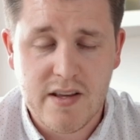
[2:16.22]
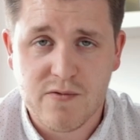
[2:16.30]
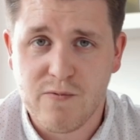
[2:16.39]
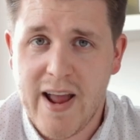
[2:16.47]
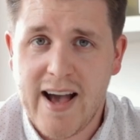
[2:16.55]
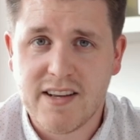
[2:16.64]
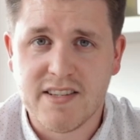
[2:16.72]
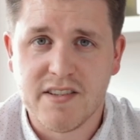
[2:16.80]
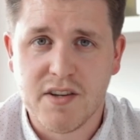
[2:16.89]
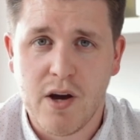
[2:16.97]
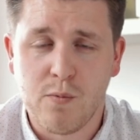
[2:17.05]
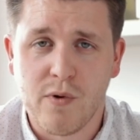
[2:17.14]
This reacts in
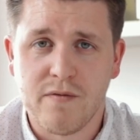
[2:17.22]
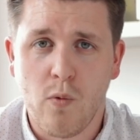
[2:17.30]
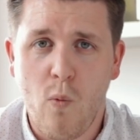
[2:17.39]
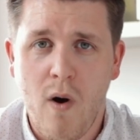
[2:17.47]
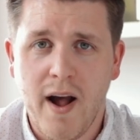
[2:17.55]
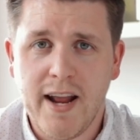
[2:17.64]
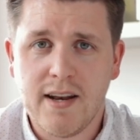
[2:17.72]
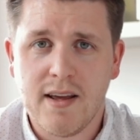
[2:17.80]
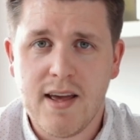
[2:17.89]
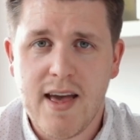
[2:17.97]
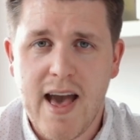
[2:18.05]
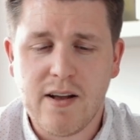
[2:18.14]
turn with the wine
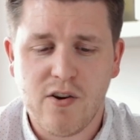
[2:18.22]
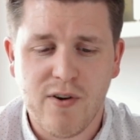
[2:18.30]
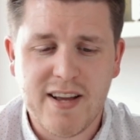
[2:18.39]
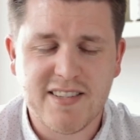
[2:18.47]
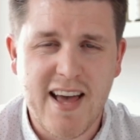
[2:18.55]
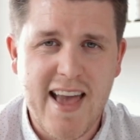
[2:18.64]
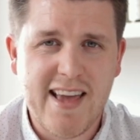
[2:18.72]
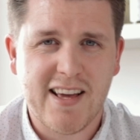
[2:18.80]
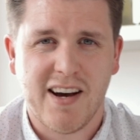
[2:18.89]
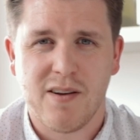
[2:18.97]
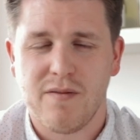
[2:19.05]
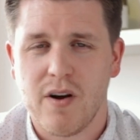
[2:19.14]
and creates a
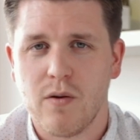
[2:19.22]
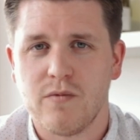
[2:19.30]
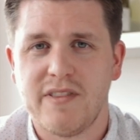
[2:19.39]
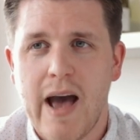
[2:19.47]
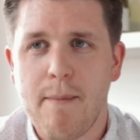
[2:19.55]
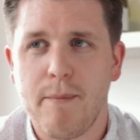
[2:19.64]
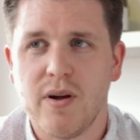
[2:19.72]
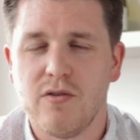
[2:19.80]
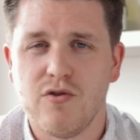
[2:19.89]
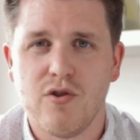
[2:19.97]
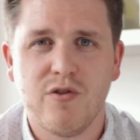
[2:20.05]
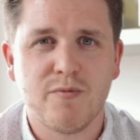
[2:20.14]
kind of damp,
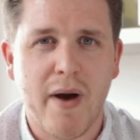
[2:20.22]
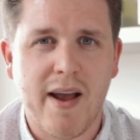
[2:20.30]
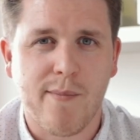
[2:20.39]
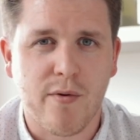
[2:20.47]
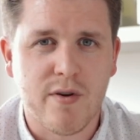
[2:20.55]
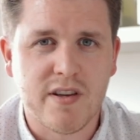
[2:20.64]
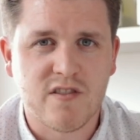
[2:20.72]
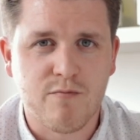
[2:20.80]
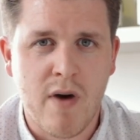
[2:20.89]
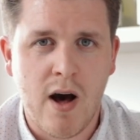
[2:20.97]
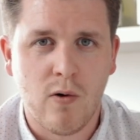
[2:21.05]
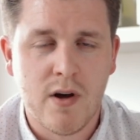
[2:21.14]
newspapery
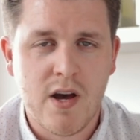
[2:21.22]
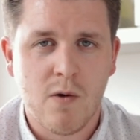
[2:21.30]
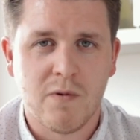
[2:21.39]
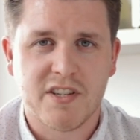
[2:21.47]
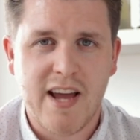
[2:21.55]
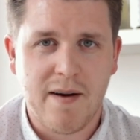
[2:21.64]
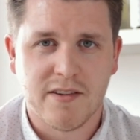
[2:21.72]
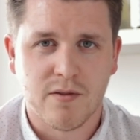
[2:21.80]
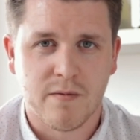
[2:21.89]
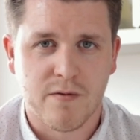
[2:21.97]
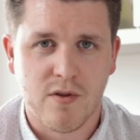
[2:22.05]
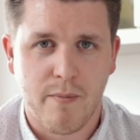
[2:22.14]
smell which carries
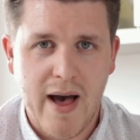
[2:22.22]
on through the